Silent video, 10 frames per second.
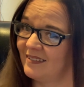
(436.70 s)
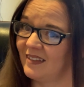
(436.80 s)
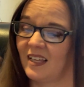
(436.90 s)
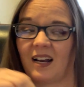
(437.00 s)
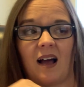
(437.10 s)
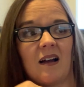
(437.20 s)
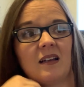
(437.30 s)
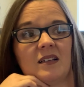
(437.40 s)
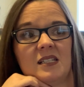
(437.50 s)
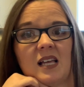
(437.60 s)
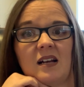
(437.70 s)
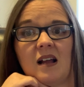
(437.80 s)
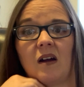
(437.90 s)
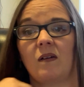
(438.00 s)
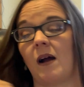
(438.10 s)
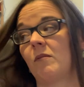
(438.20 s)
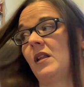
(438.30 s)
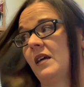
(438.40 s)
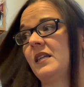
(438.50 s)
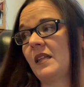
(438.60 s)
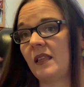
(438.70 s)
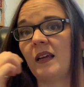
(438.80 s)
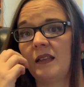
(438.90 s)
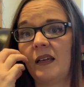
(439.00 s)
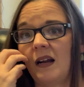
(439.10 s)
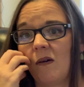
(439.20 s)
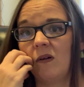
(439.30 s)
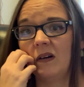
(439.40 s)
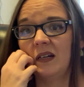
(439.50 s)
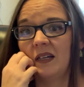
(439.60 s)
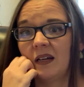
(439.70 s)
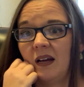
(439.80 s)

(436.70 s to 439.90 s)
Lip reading: that I could say no. I would like to think that I would,